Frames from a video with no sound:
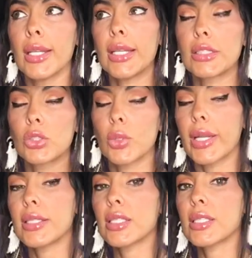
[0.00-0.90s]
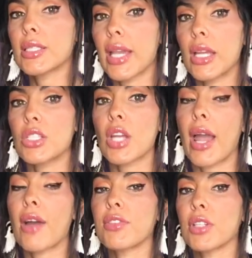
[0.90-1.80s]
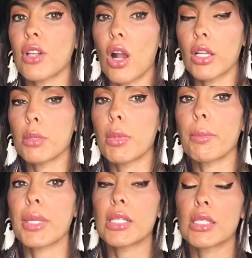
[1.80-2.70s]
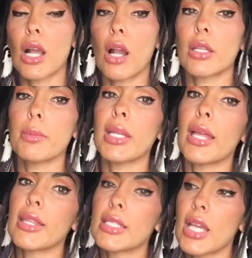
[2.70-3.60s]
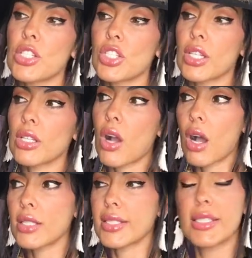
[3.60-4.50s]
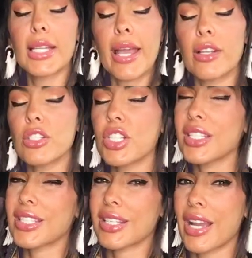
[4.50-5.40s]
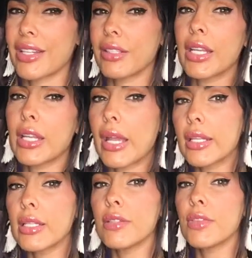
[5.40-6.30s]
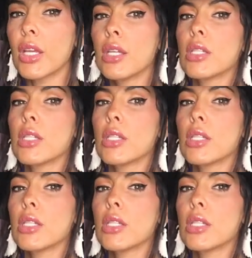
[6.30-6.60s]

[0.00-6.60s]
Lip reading: it's great to sage after an argument because the argument and the tension causes the energy to kind of get negative.